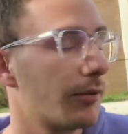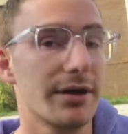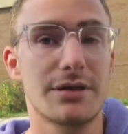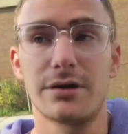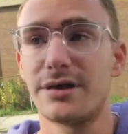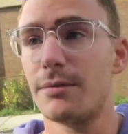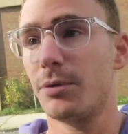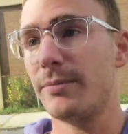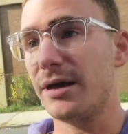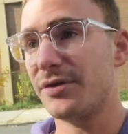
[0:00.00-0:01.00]
went to
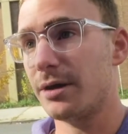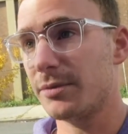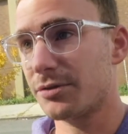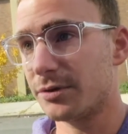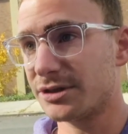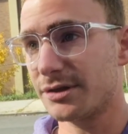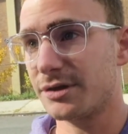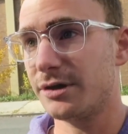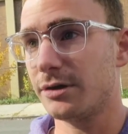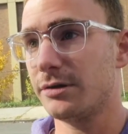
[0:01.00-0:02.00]
Temple Beth Emeth, which is
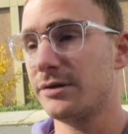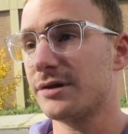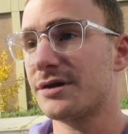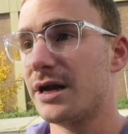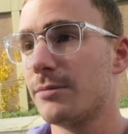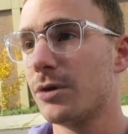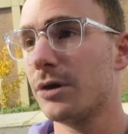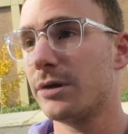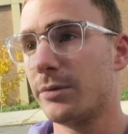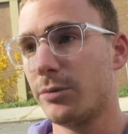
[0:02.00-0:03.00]
here in this
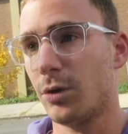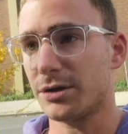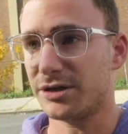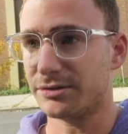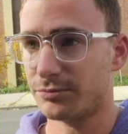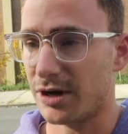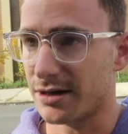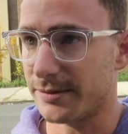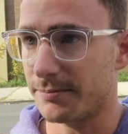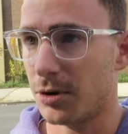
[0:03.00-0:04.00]
neighborhood, and we walked to
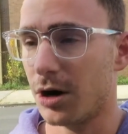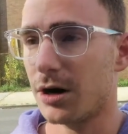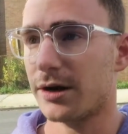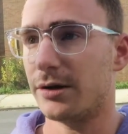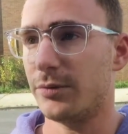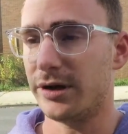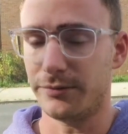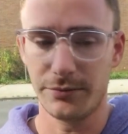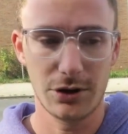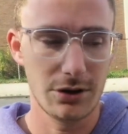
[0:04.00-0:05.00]
Prospect Park, and
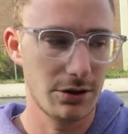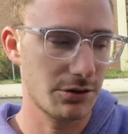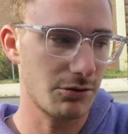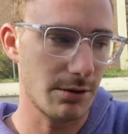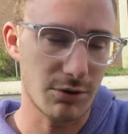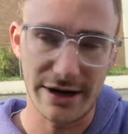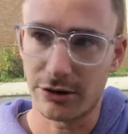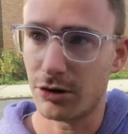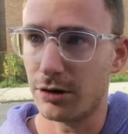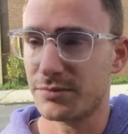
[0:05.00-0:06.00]
we'd throw
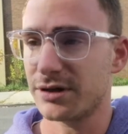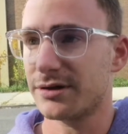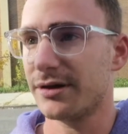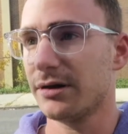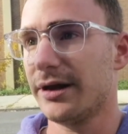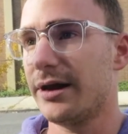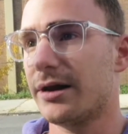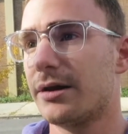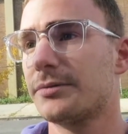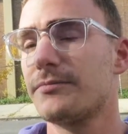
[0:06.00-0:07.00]
breadcrumbs into the lake.
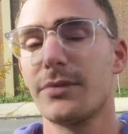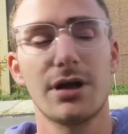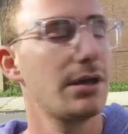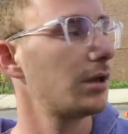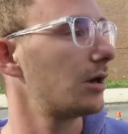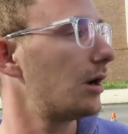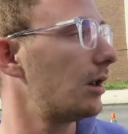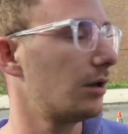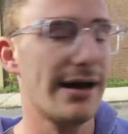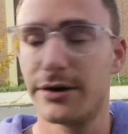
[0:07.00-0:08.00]
A
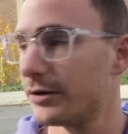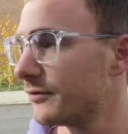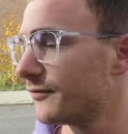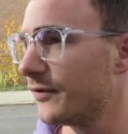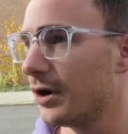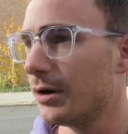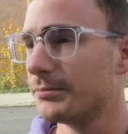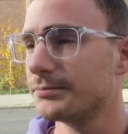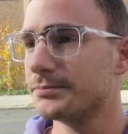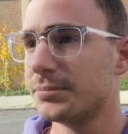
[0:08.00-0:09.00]
lot of um,
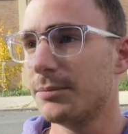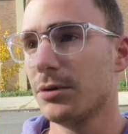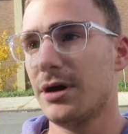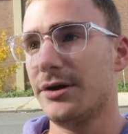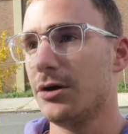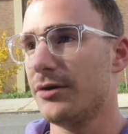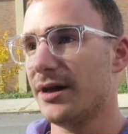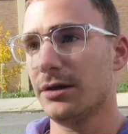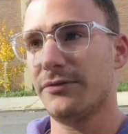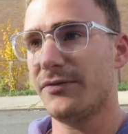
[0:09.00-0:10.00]
people I know
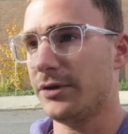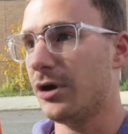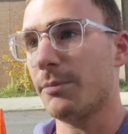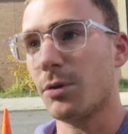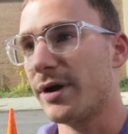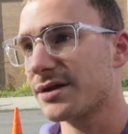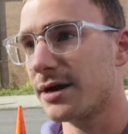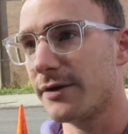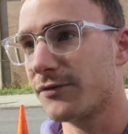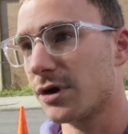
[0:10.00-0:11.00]
that live on the Upper West
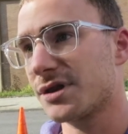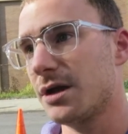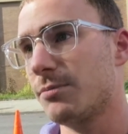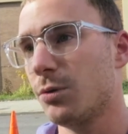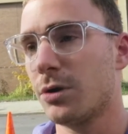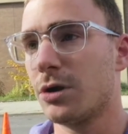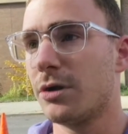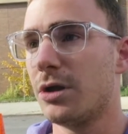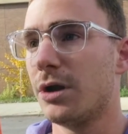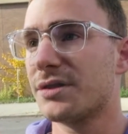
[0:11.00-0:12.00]
Side, for example, will go
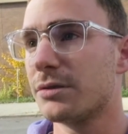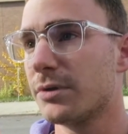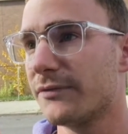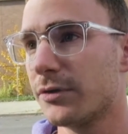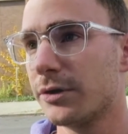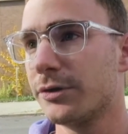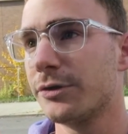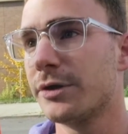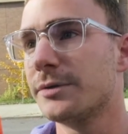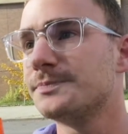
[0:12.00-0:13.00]
to the Hudson River and
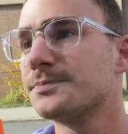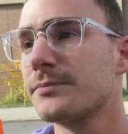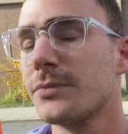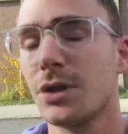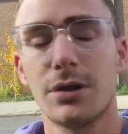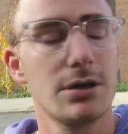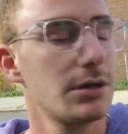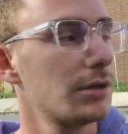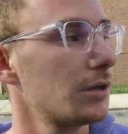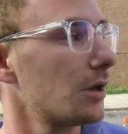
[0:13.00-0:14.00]
do it.
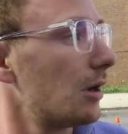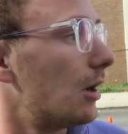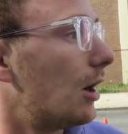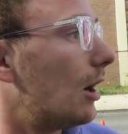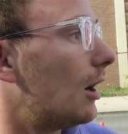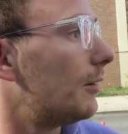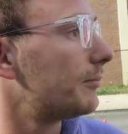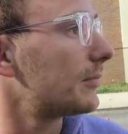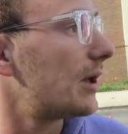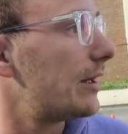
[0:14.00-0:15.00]

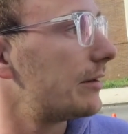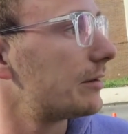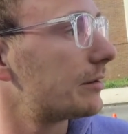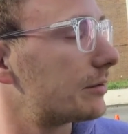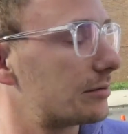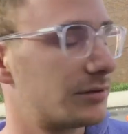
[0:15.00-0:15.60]
Um, and